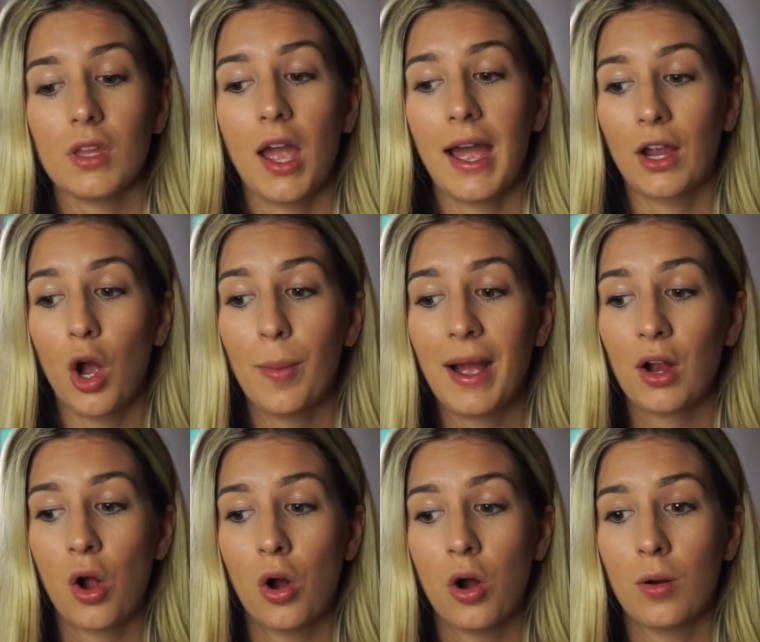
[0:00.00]
I go back
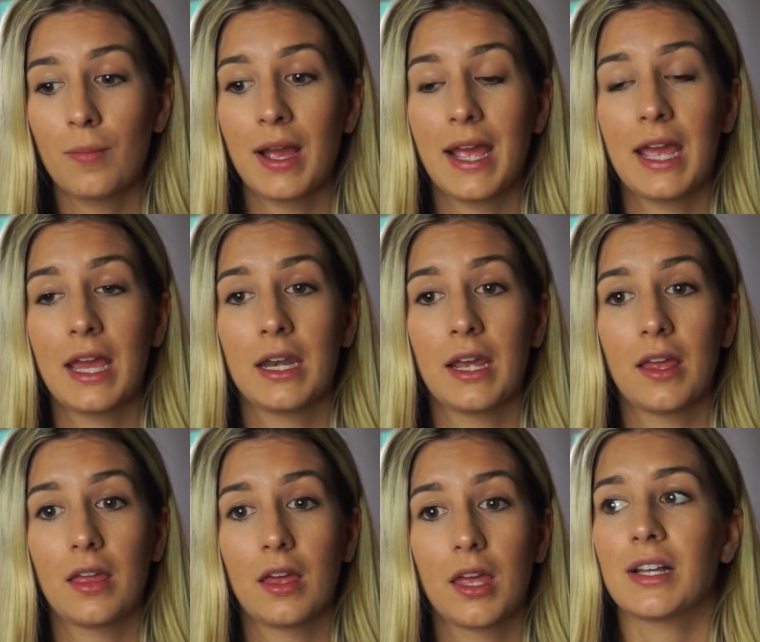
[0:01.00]
home, and
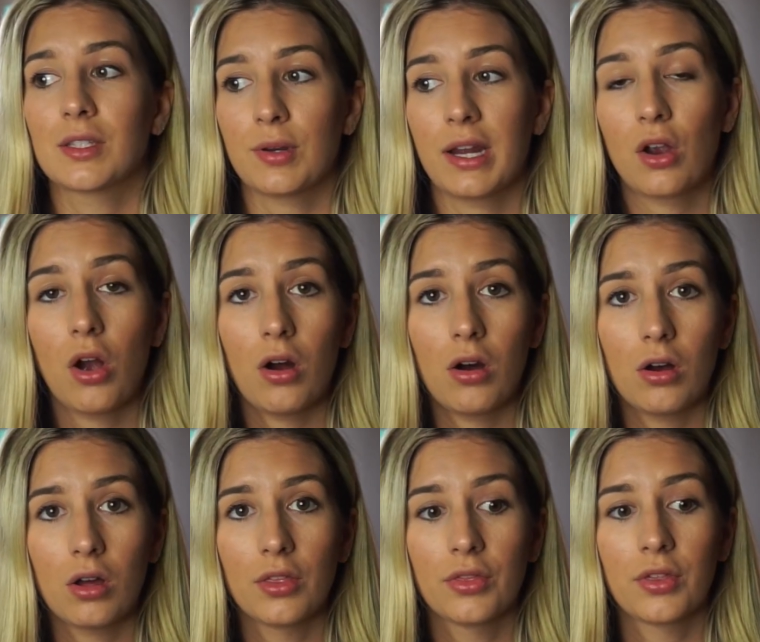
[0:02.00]
that's when I
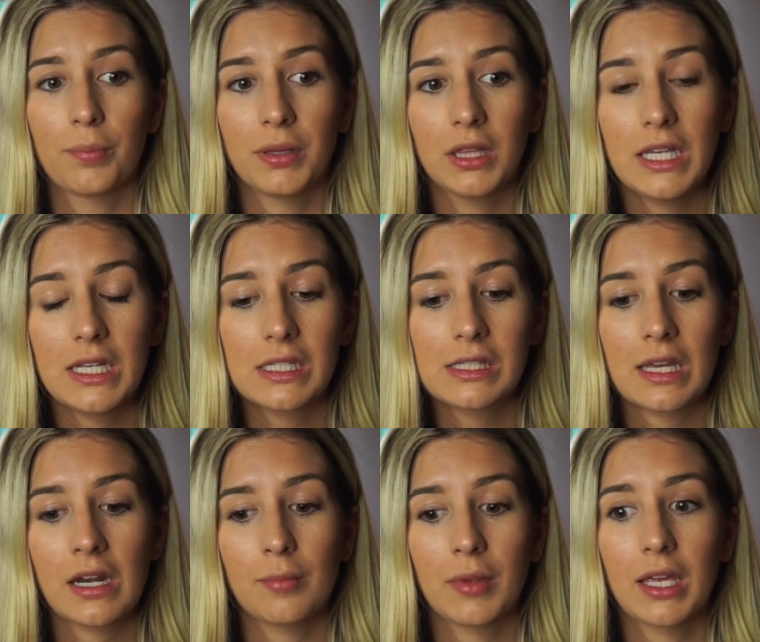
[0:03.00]
call the police
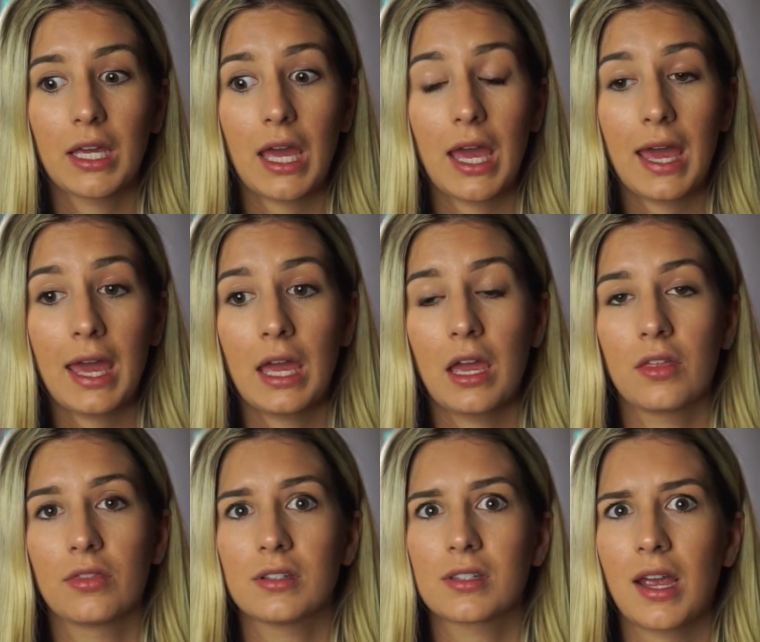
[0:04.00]
and I'm like,
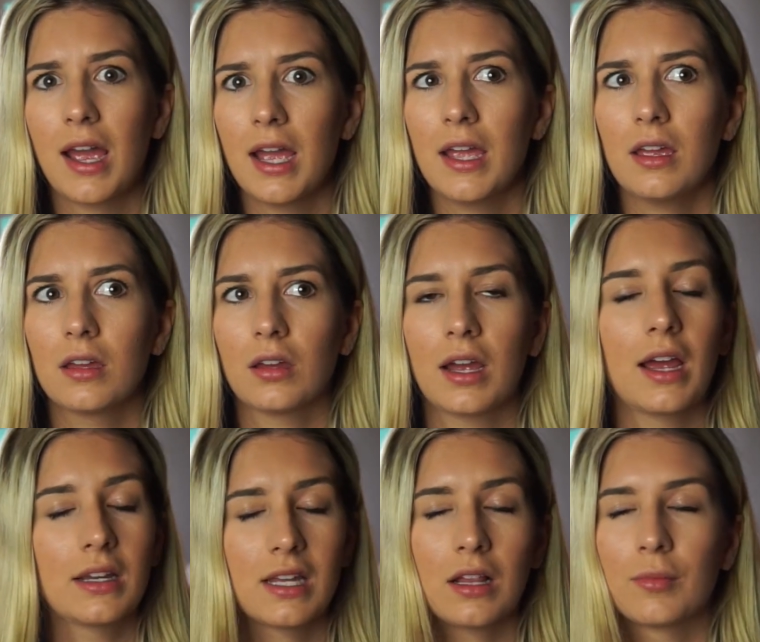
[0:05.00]
hey, this guy,
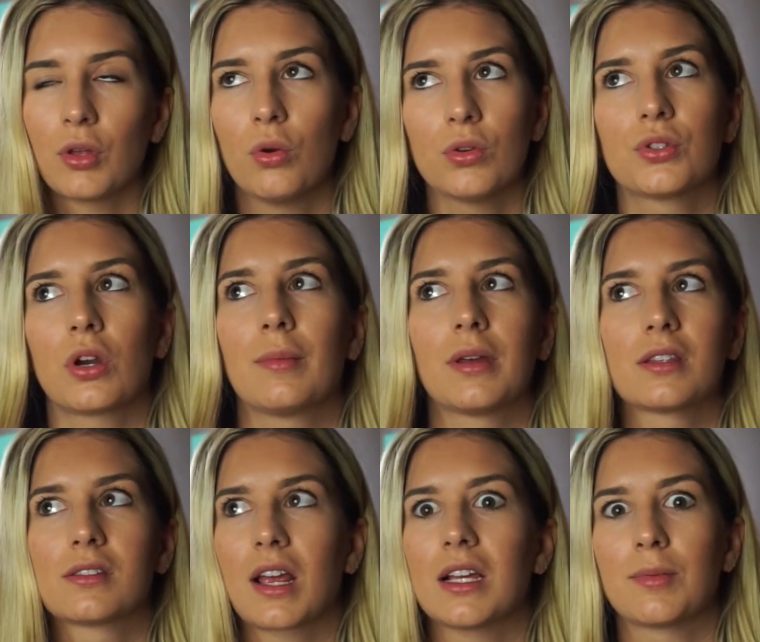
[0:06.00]
I tell him the whole story. I'm
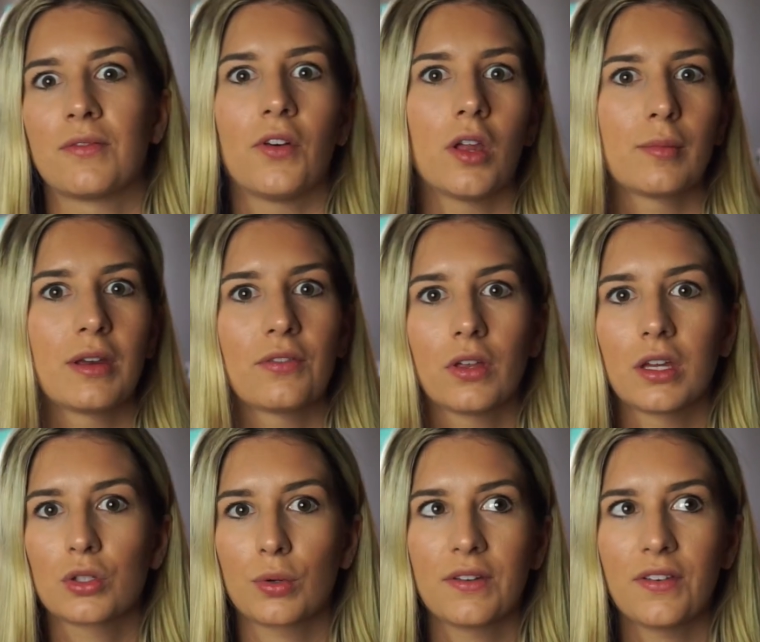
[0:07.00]
like, this guy's been following me for
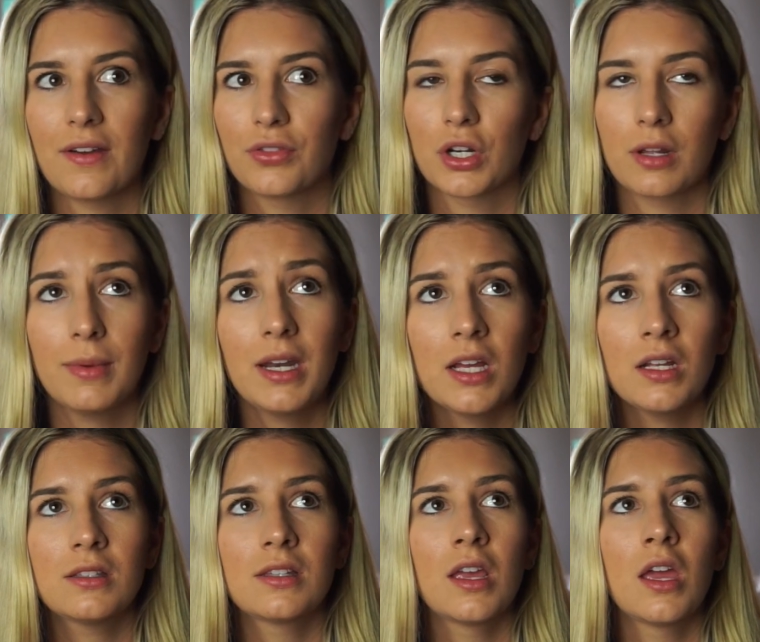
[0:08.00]
like 25, 30
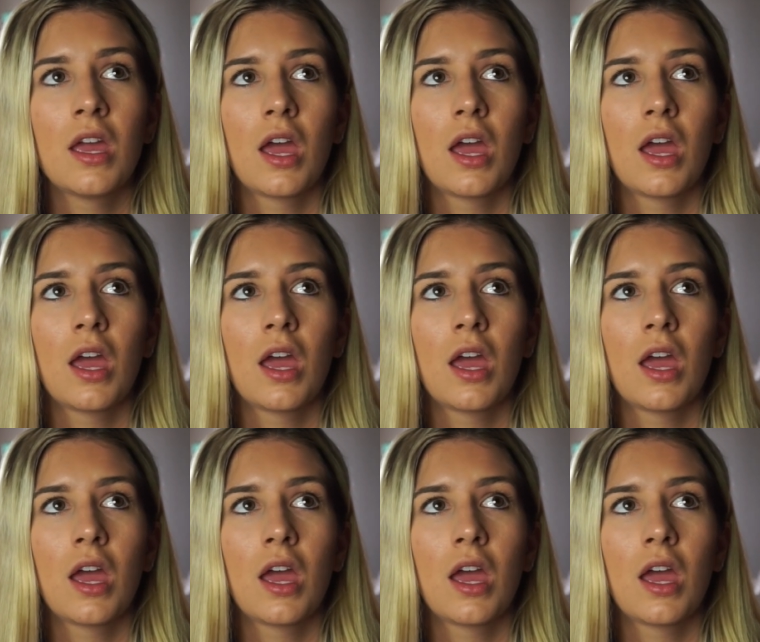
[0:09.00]
minutes.